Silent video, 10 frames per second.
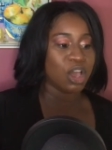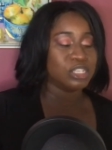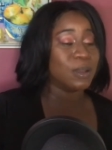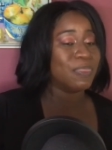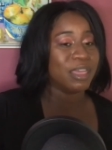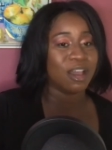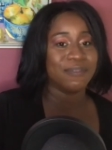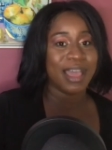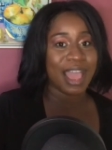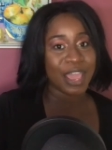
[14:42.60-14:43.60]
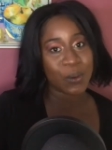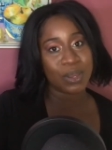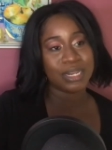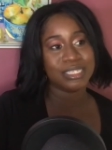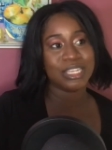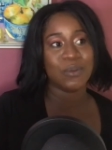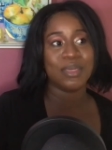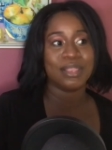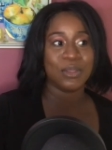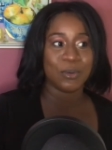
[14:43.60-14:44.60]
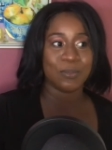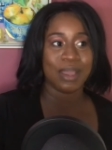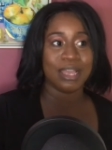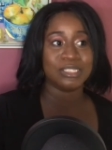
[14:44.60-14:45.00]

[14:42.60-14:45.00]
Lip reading: something of high quality with low price.